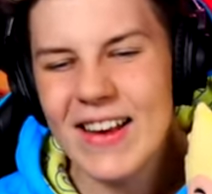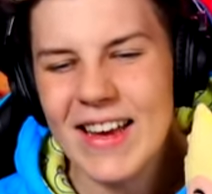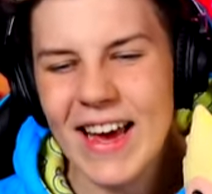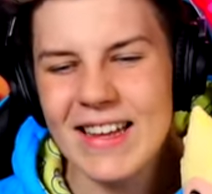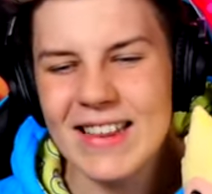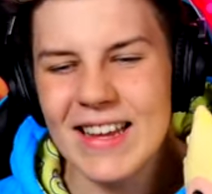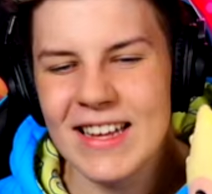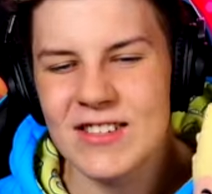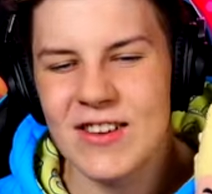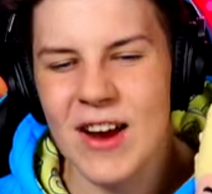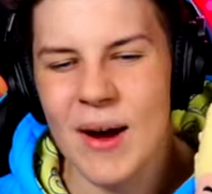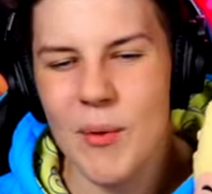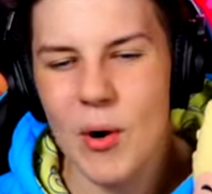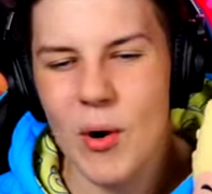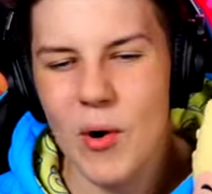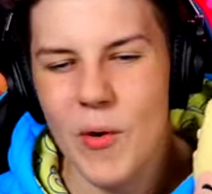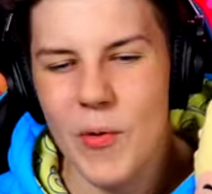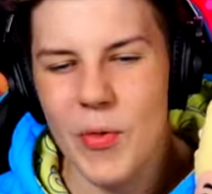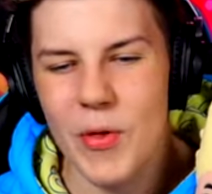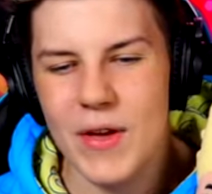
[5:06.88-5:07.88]
okay, let's grab
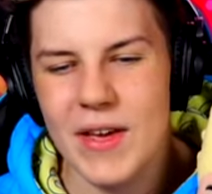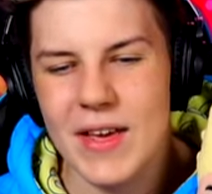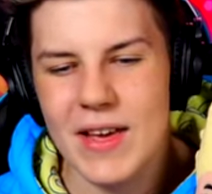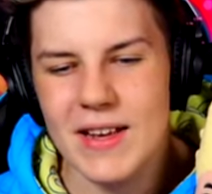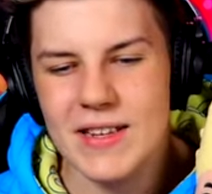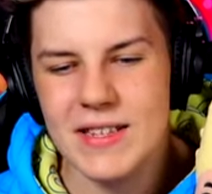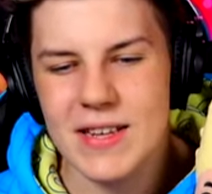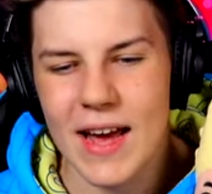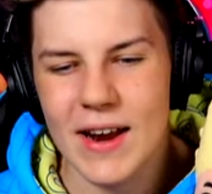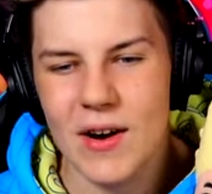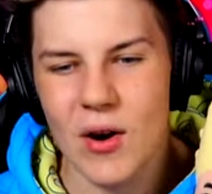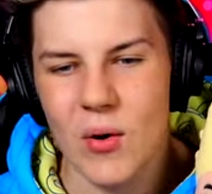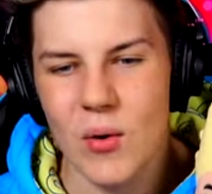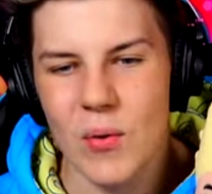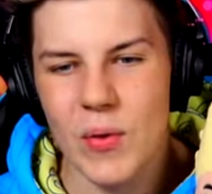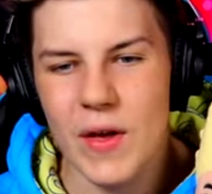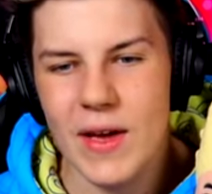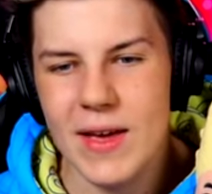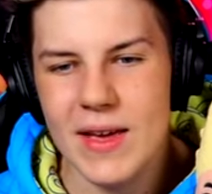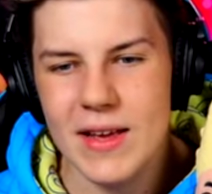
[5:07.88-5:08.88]
all these and all
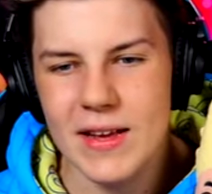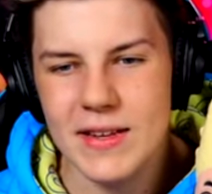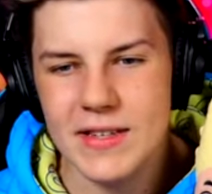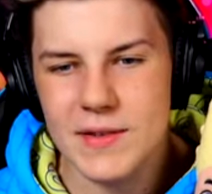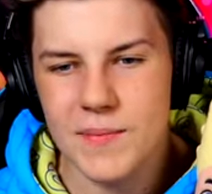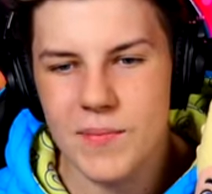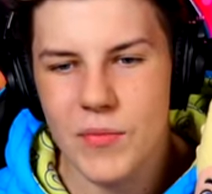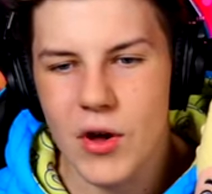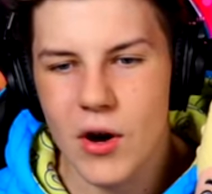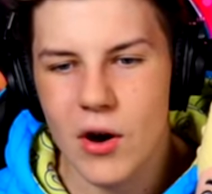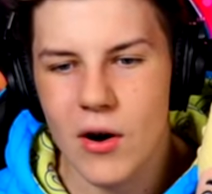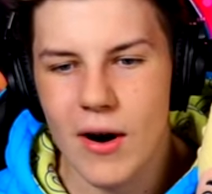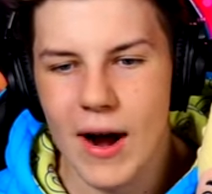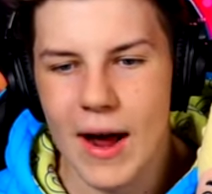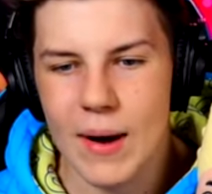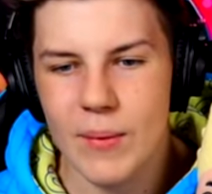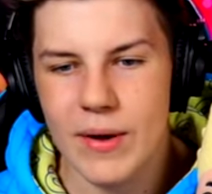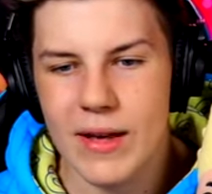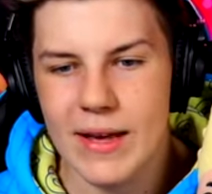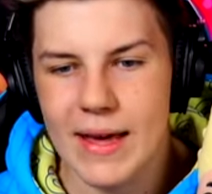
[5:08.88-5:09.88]
these. All
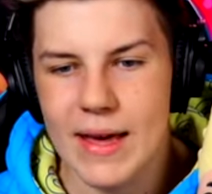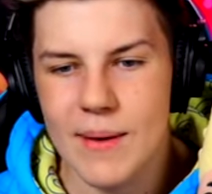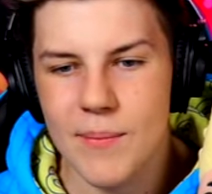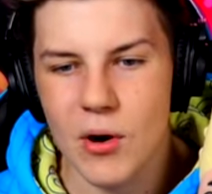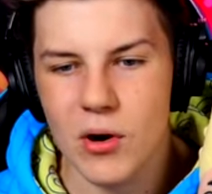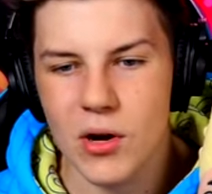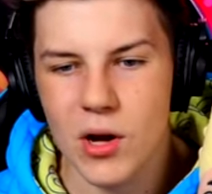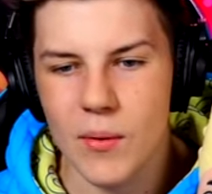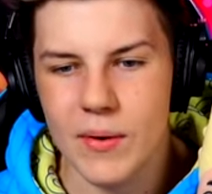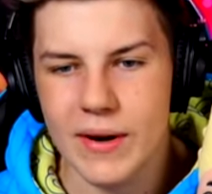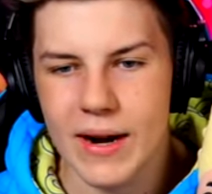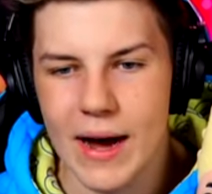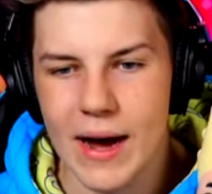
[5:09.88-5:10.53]
right, we can keep on going